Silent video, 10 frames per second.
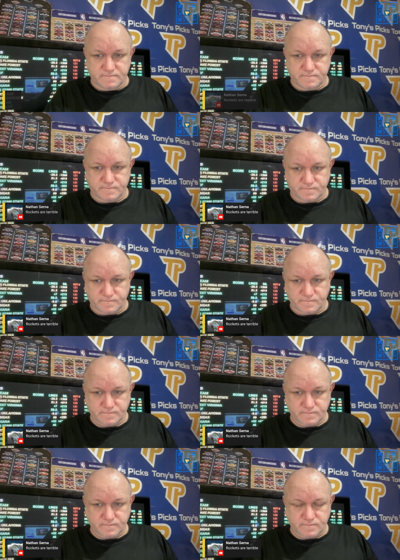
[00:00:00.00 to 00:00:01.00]

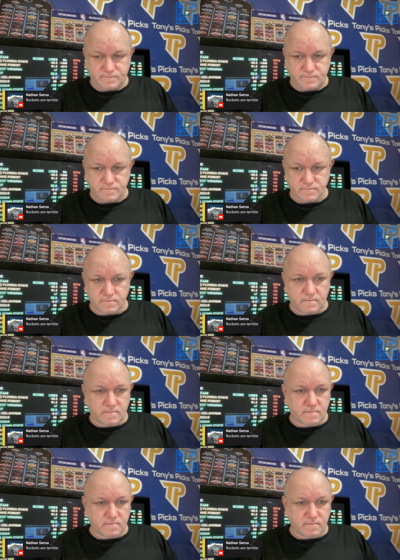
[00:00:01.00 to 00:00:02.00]

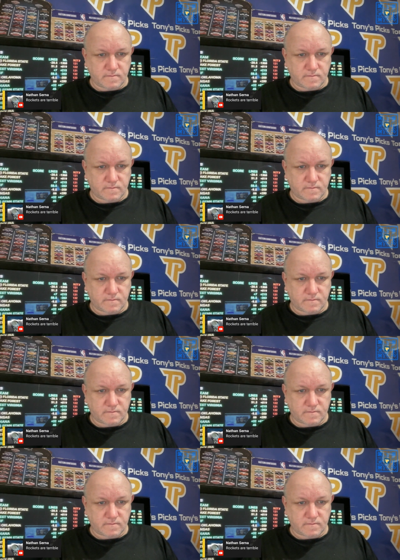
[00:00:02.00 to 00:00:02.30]
No one is speaking in this clip.